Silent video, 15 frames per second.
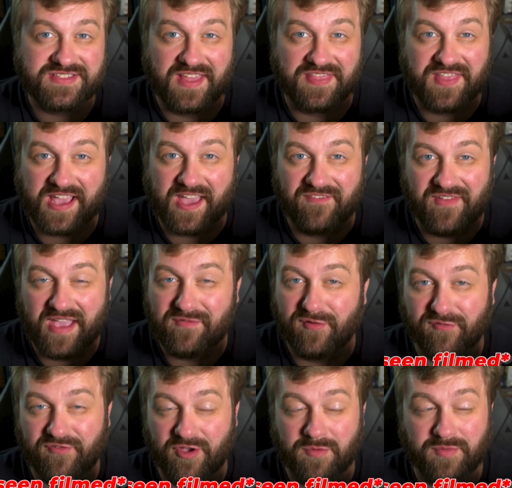I think I've ever
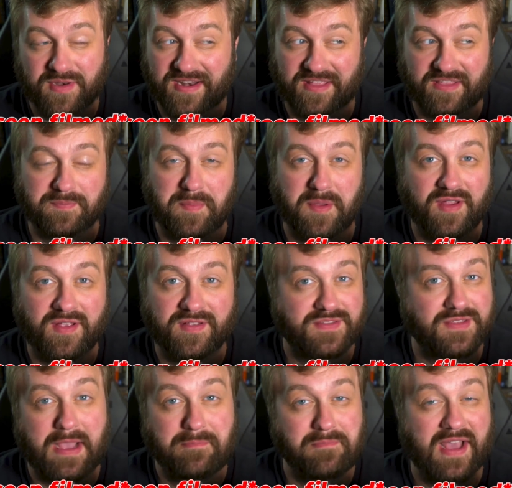filmed and
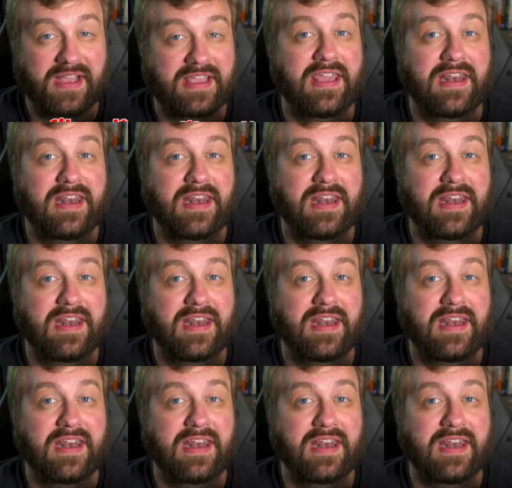experienced. I'm not